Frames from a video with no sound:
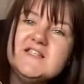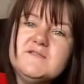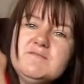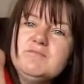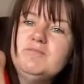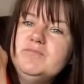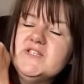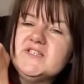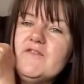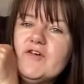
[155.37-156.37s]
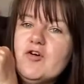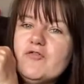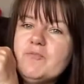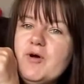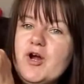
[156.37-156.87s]
is the stuff I got
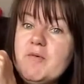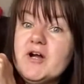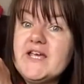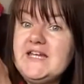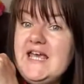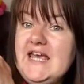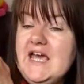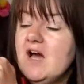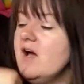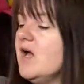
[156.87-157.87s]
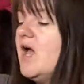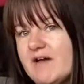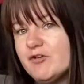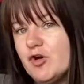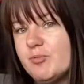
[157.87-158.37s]
from Primark in here. I
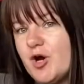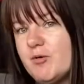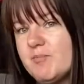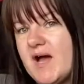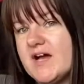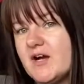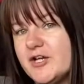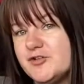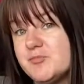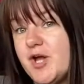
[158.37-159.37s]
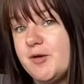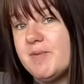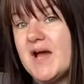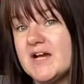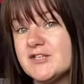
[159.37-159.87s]
haven't got a Primark bag, I use my own
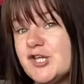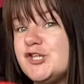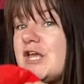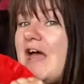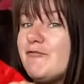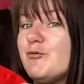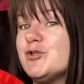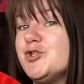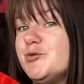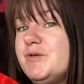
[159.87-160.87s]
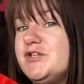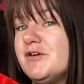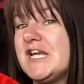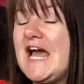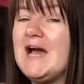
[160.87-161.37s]
bags, and everyone should be
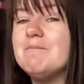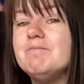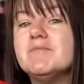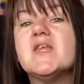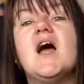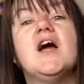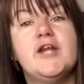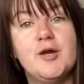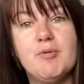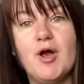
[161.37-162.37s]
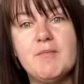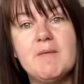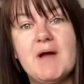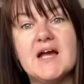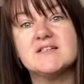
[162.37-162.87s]
doing that. I know
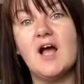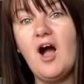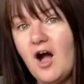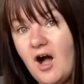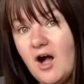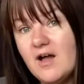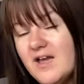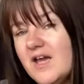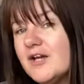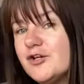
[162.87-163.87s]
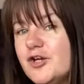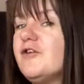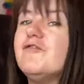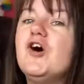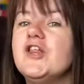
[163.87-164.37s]
Primark bags are good
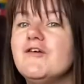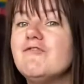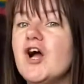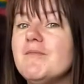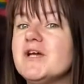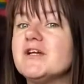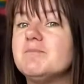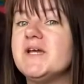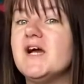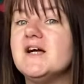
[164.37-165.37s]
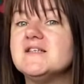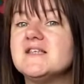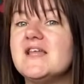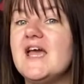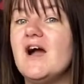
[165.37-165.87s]
for the environment because
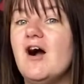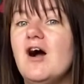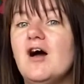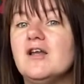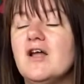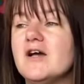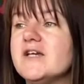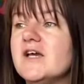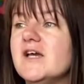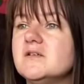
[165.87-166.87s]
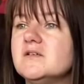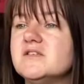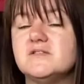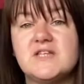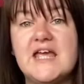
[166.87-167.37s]
they are like
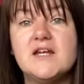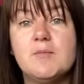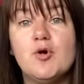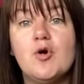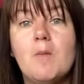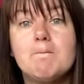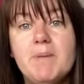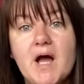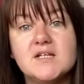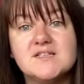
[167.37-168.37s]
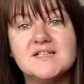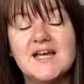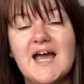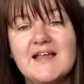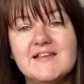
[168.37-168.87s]
sustainable, but
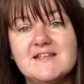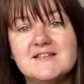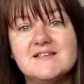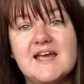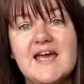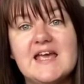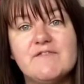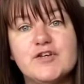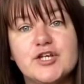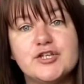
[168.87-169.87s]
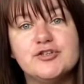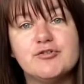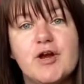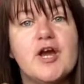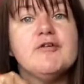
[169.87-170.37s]
at the end of the day, if you can use your
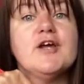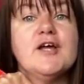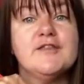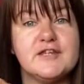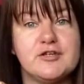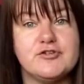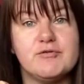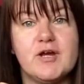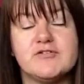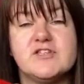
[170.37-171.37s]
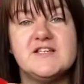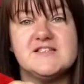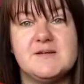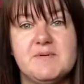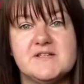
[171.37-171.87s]
own, then use your own. So let's
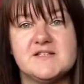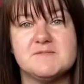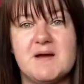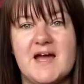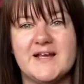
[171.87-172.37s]
dip into this bag.